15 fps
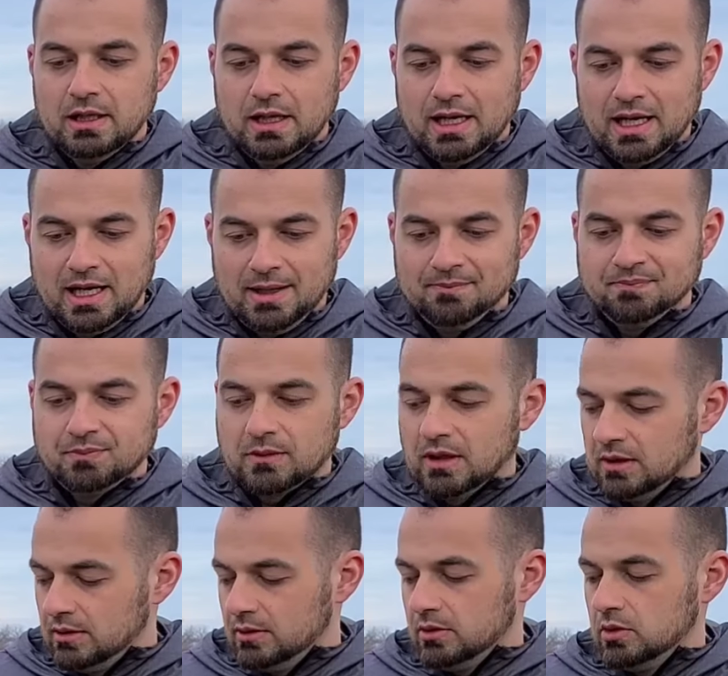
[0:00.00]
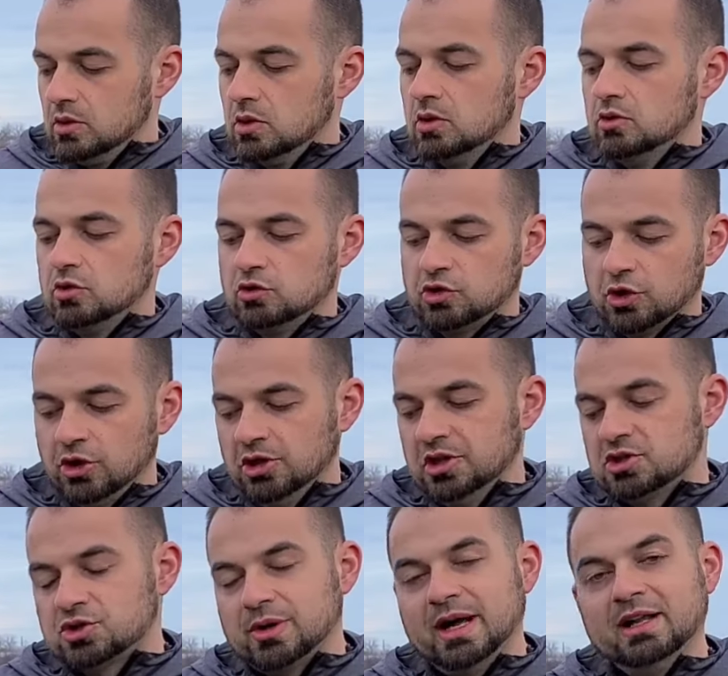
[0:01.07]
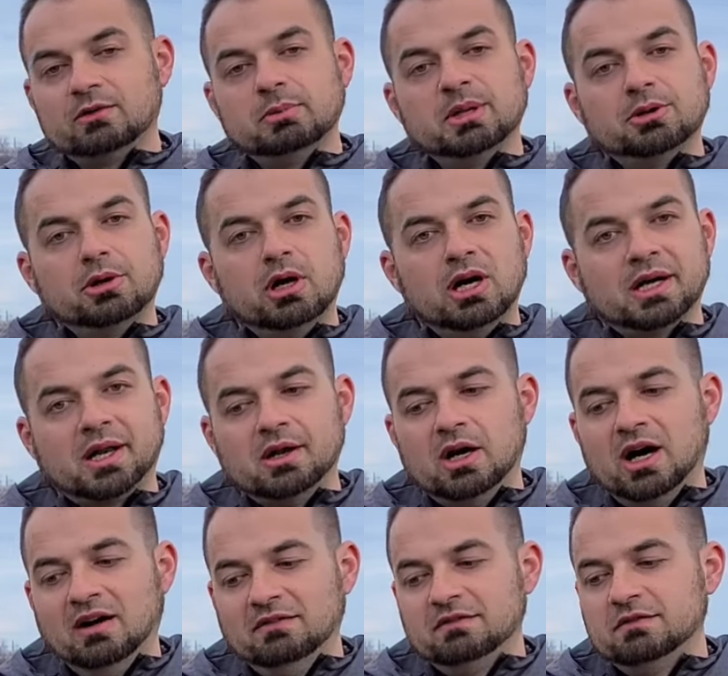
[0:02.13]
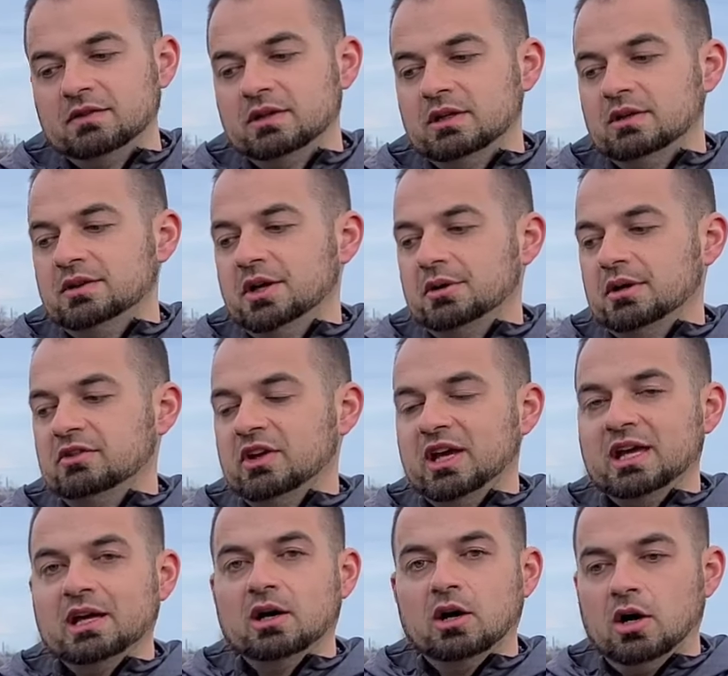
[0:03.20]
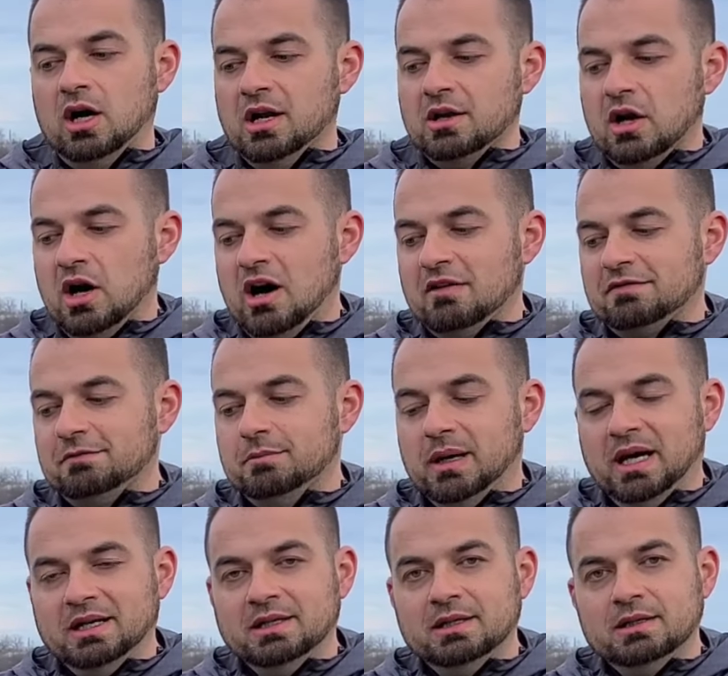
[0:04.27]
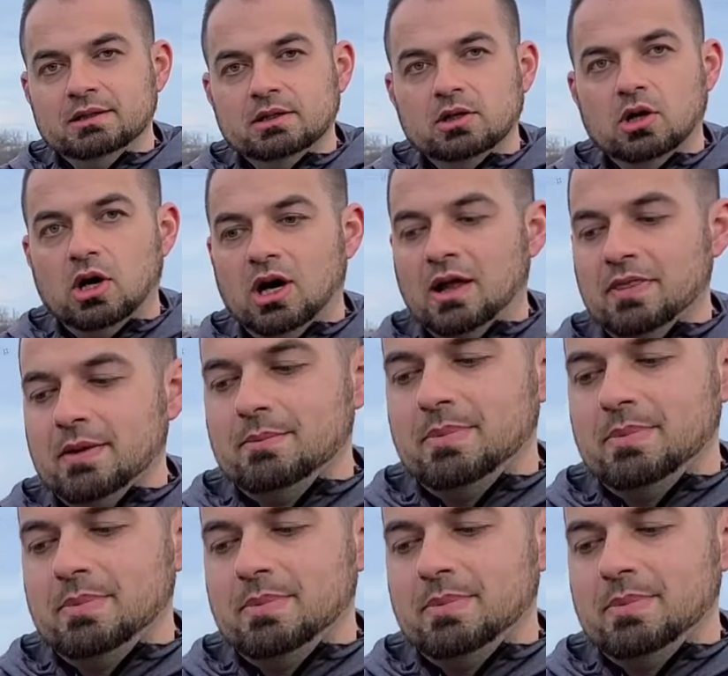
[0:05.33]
To turn the transmitter on and off, there is a on-off button on the